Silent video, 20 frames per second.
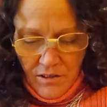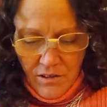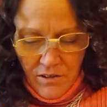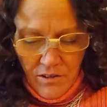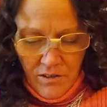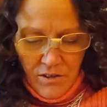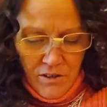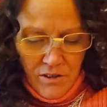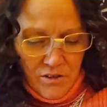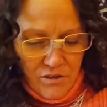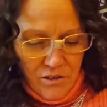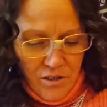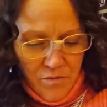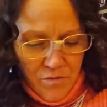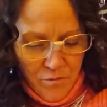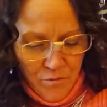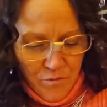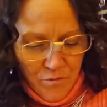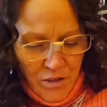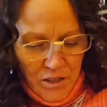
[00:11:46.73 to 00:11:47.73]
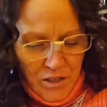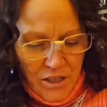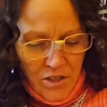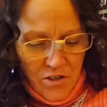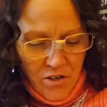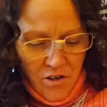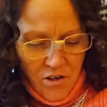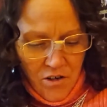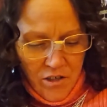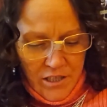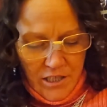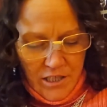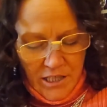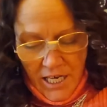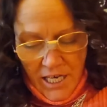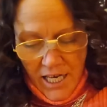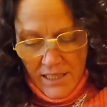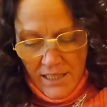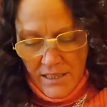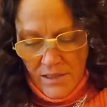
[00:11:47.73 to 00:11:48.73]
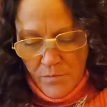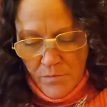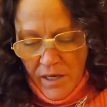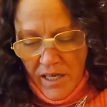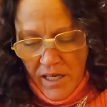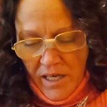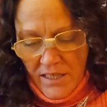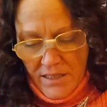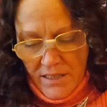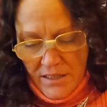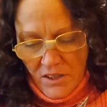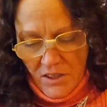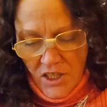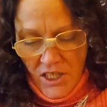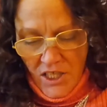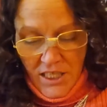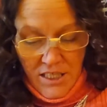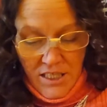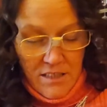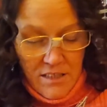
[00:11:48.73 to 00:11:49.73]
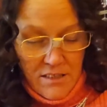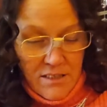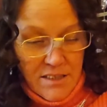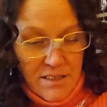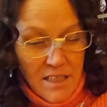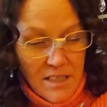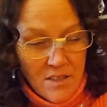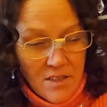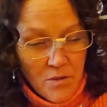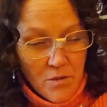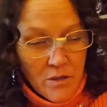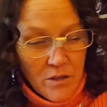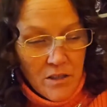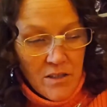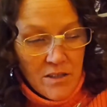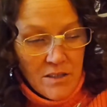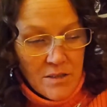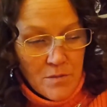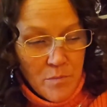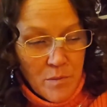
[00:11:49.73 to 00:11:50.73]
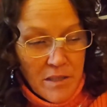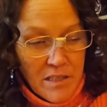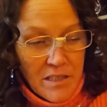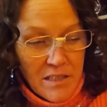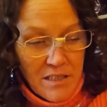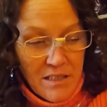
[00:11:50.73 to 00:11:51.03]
You'll never fit the car into that space, Gina said to her husband.